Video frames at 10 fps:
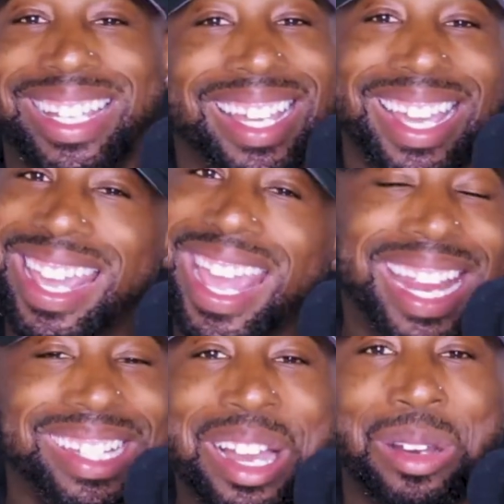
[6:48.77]
he
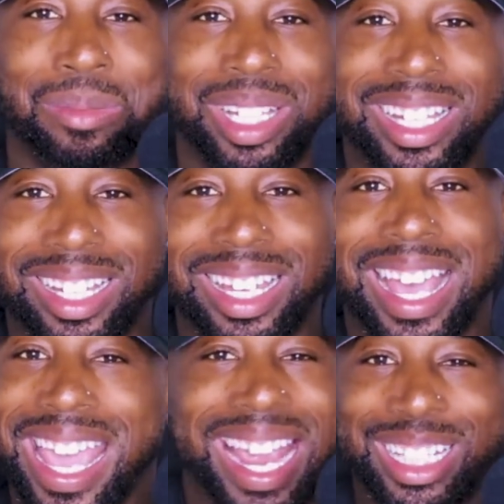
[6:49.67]
ain't dumb. He
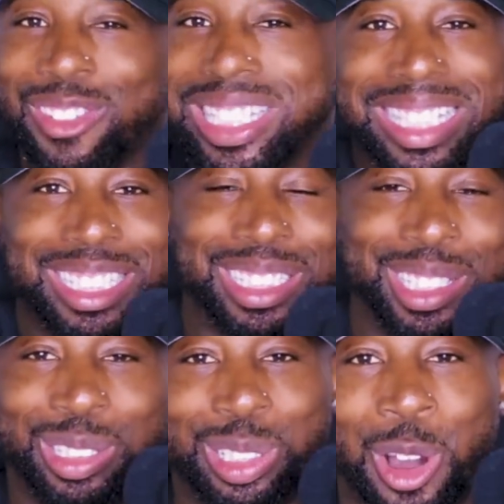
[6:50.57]
ain't like the rest of these
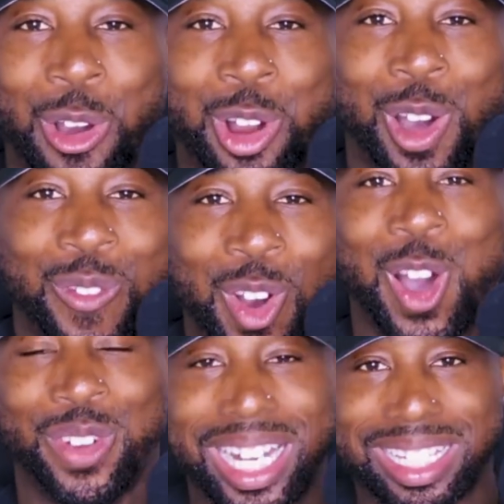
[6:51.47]
dudes who gonna fall
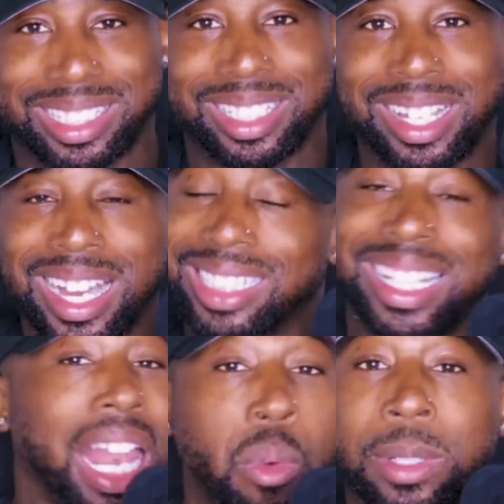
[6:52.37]
for this. Cause a
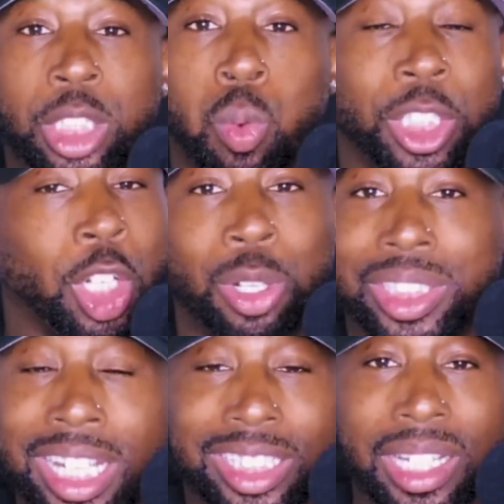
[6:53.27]
lot of women just want your
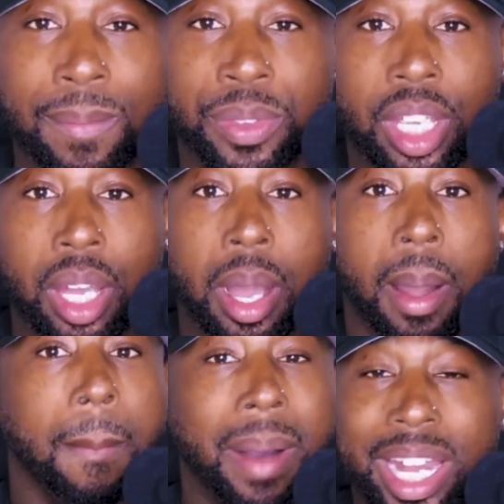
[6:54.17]
attention,
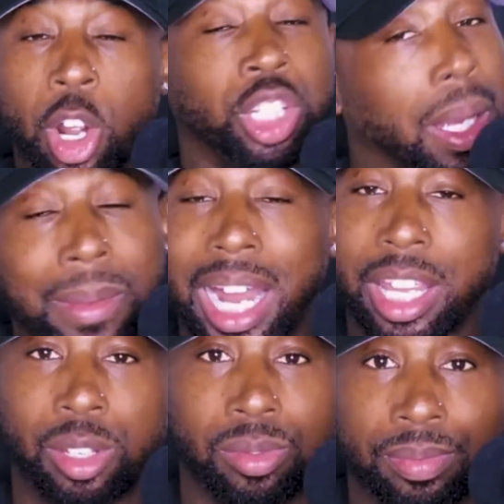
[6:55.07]
money, or something out of
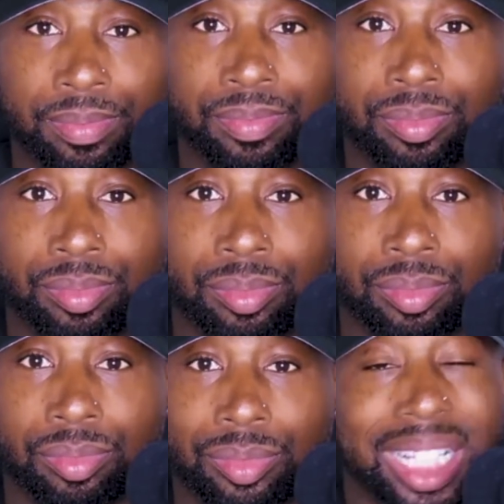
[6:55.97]
you.
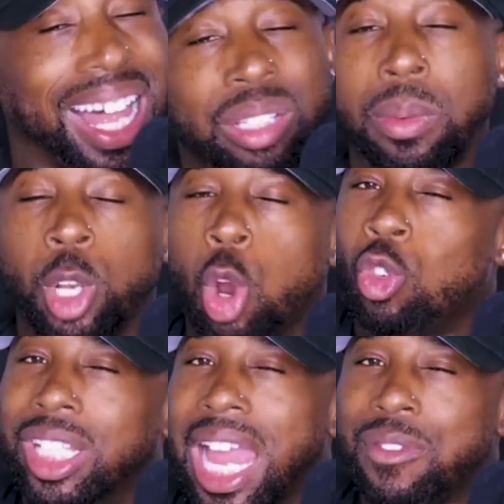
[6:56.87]
A lot of these women don't
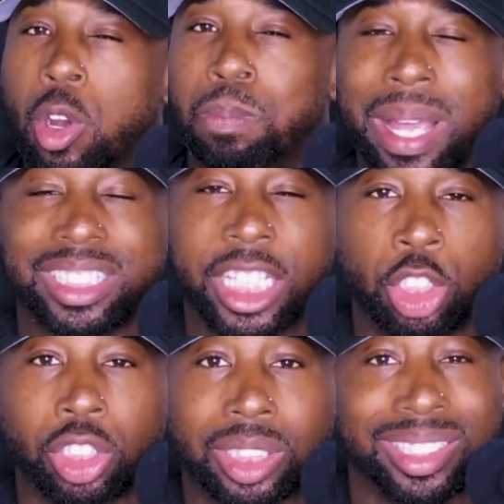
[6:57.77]
really have your best
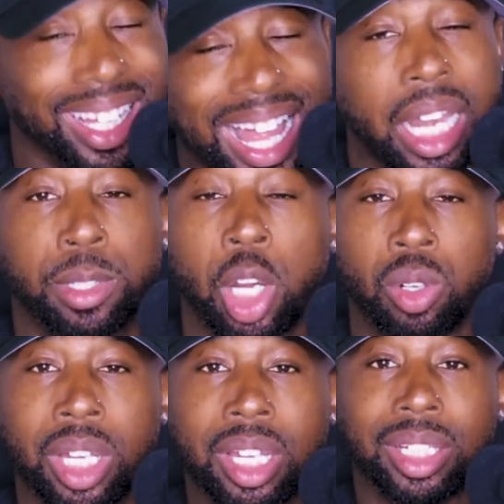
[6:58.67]
interest. A lot of them
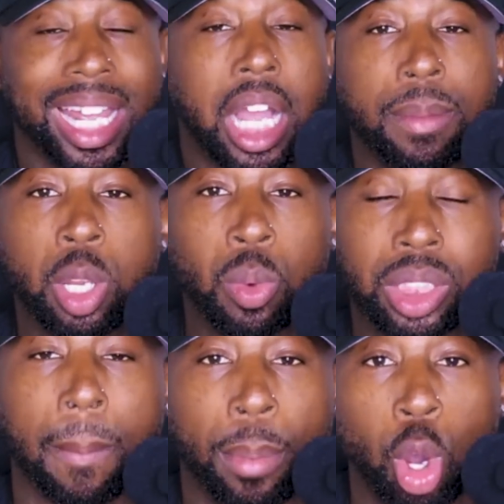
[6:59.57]
don't. They come to you with some bull